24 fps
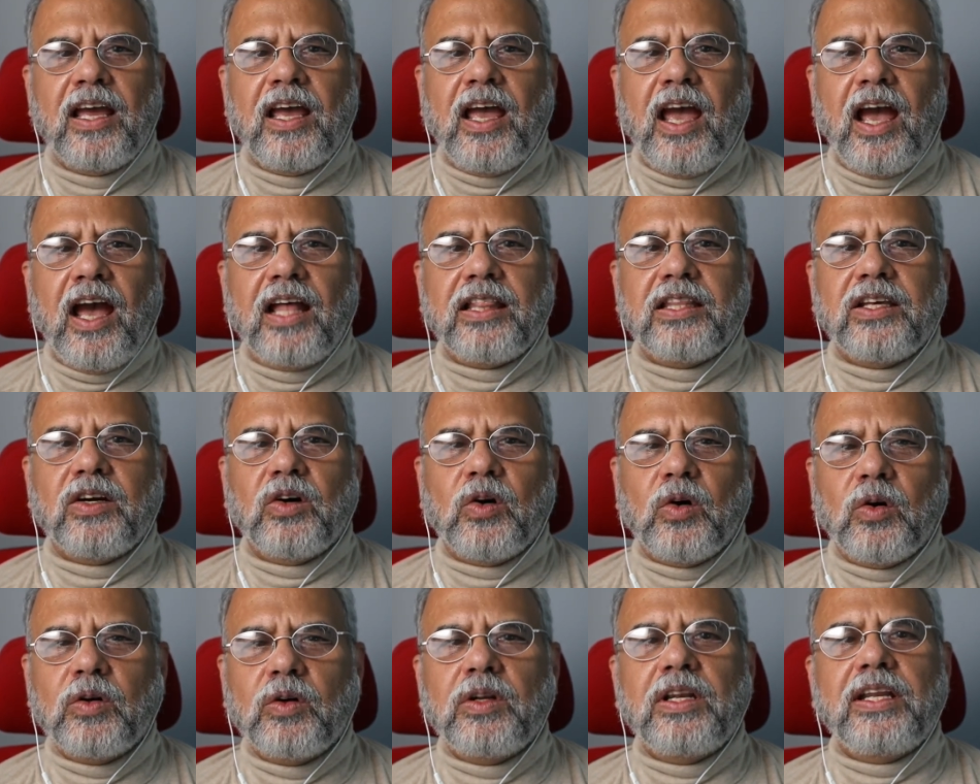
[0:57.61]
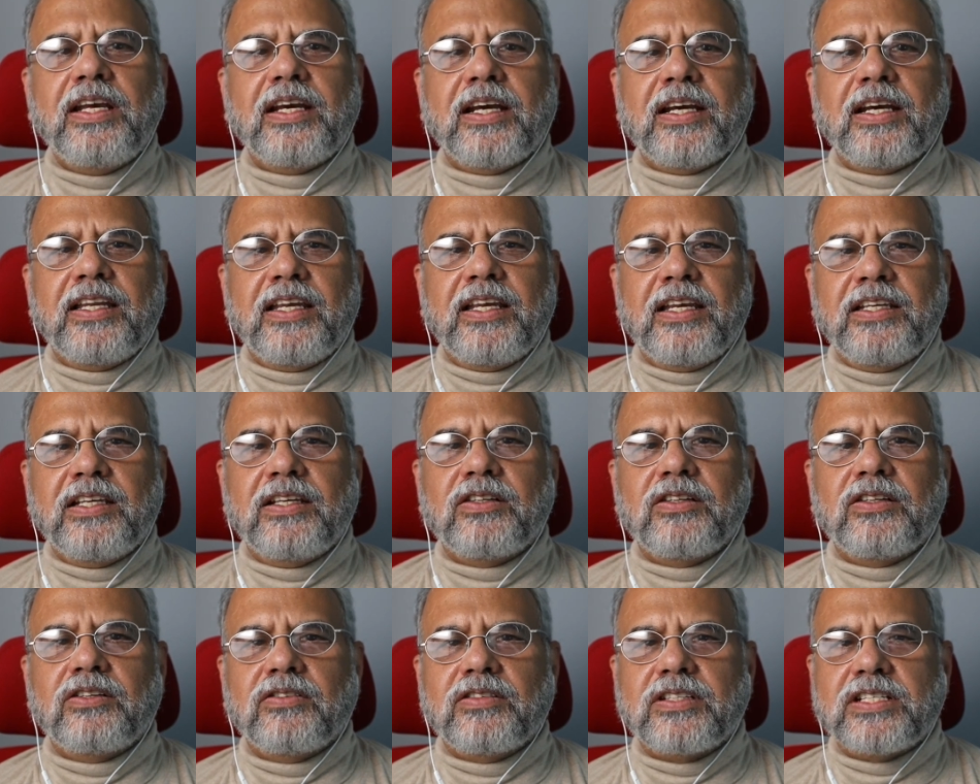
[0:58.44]
and the only Canadian
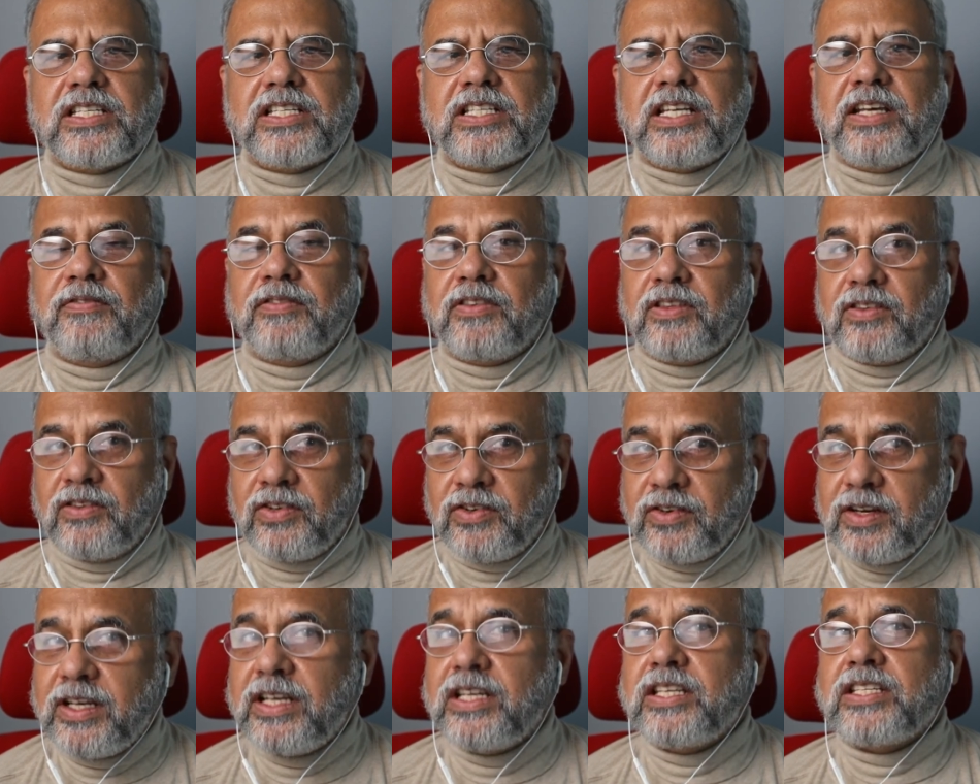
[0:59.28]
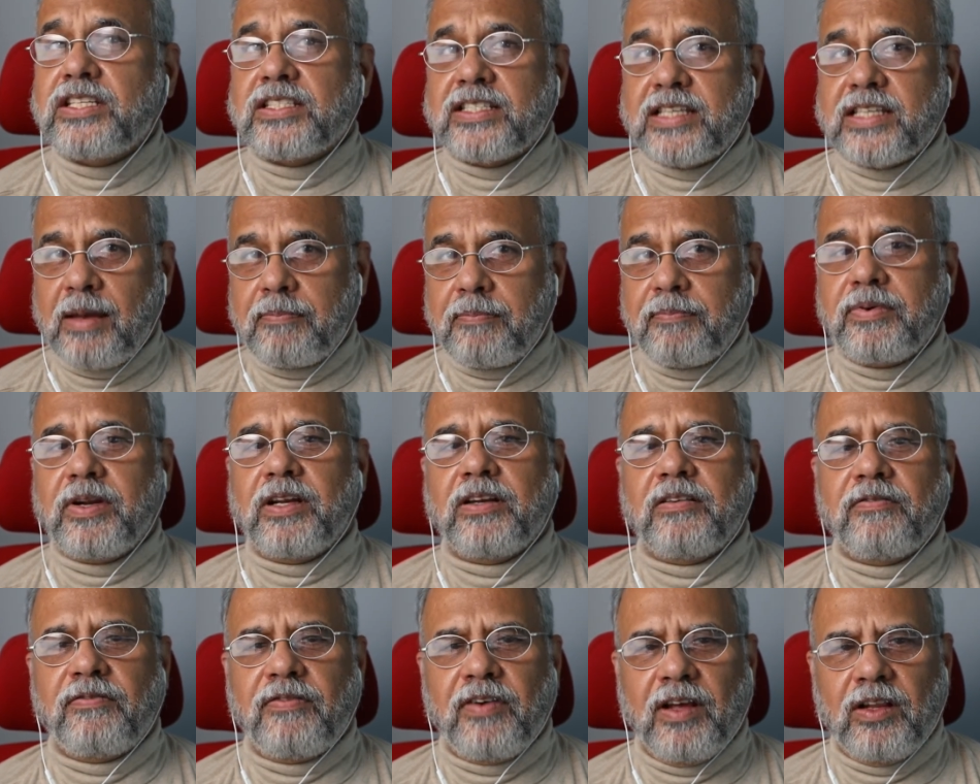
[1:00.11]
to receive three separate
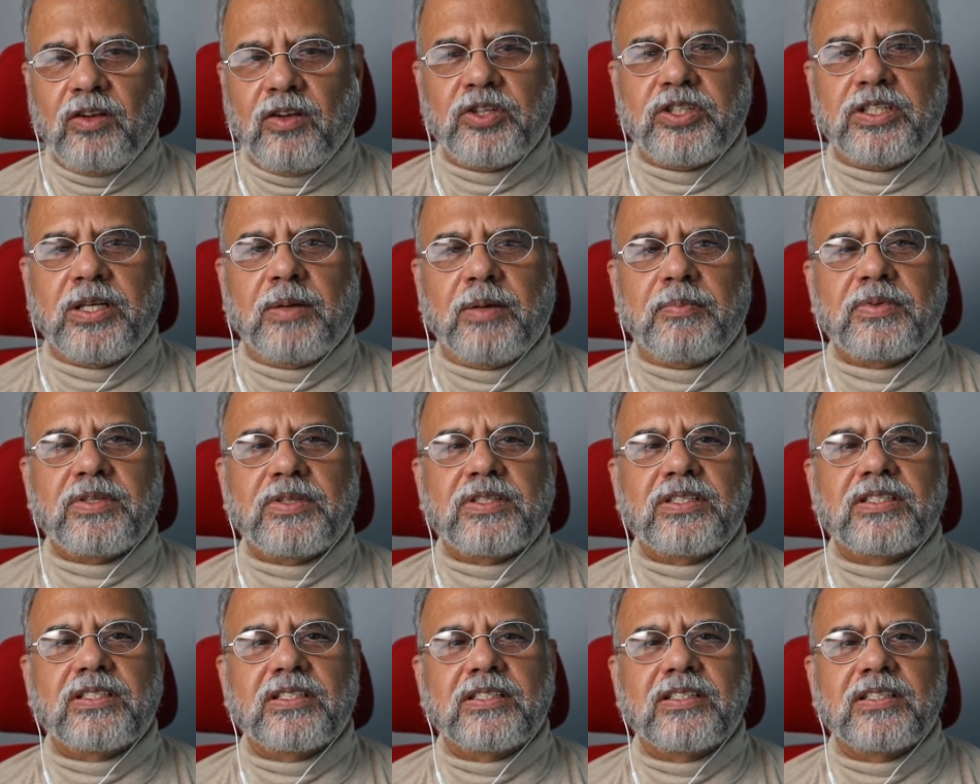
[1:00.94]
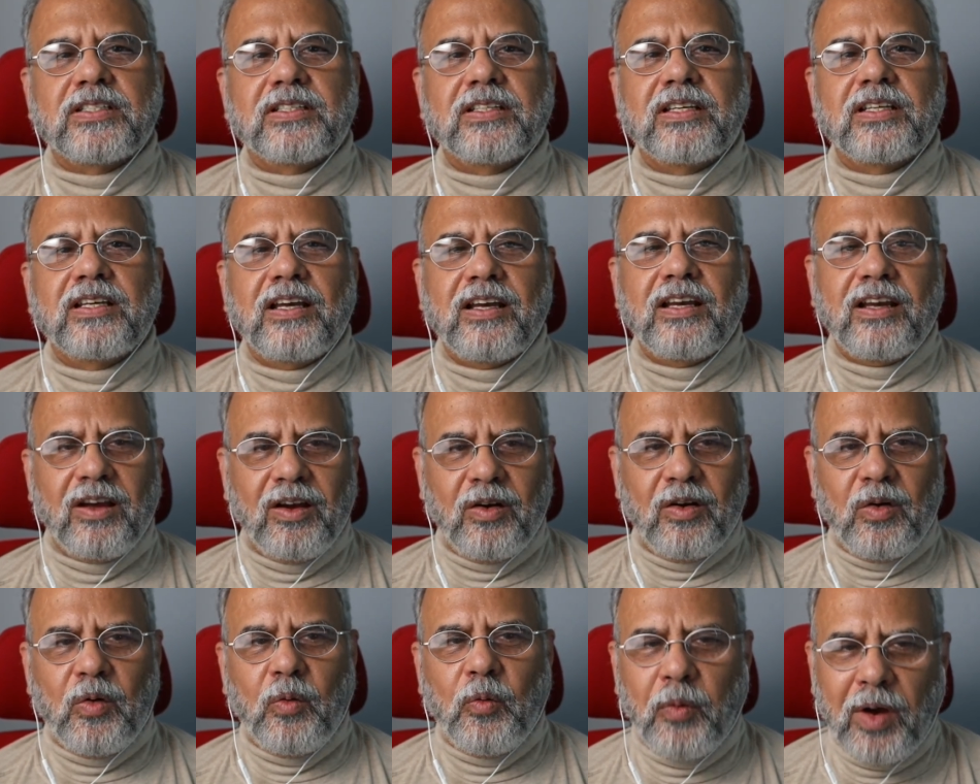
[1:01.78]
fellowships.
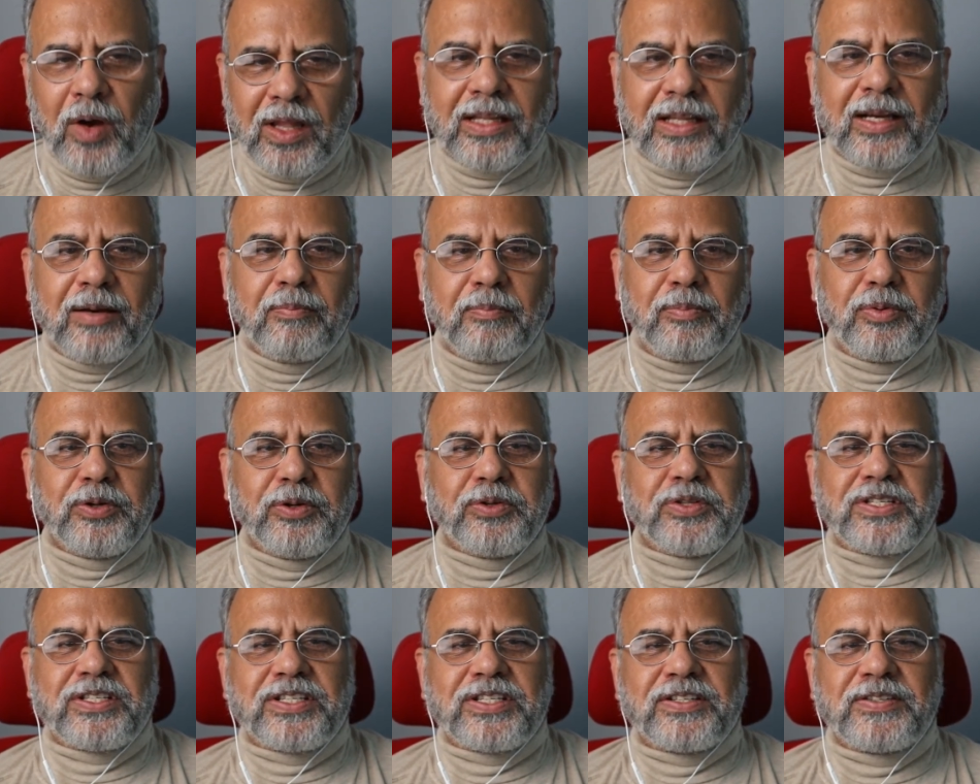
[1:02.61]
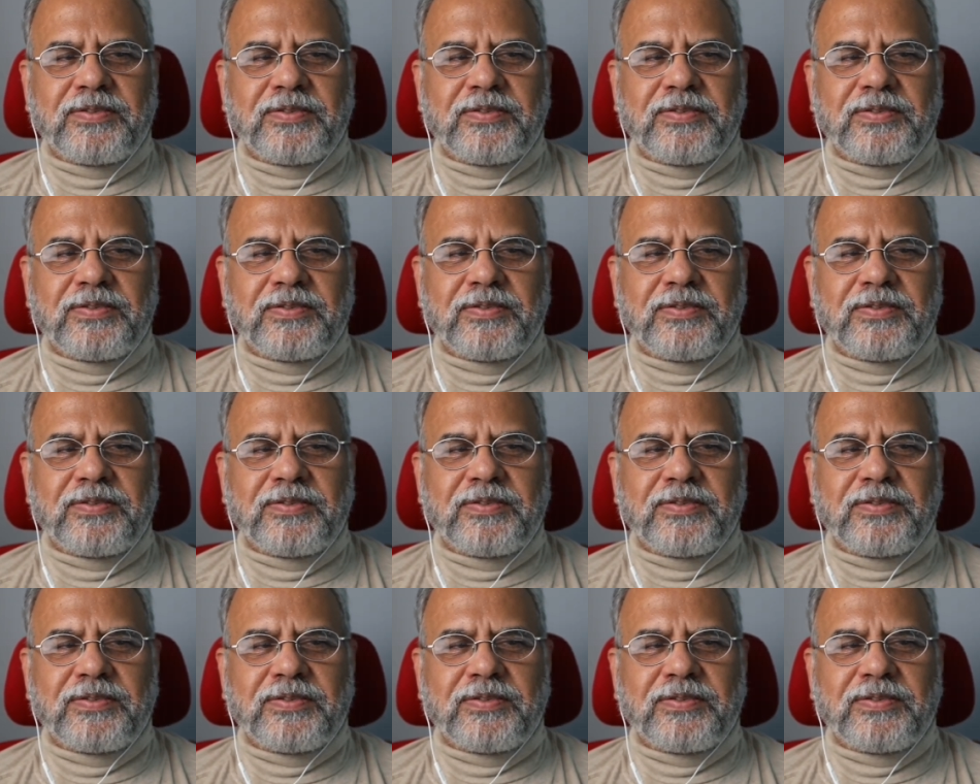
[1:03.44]
Welcome, Bruce.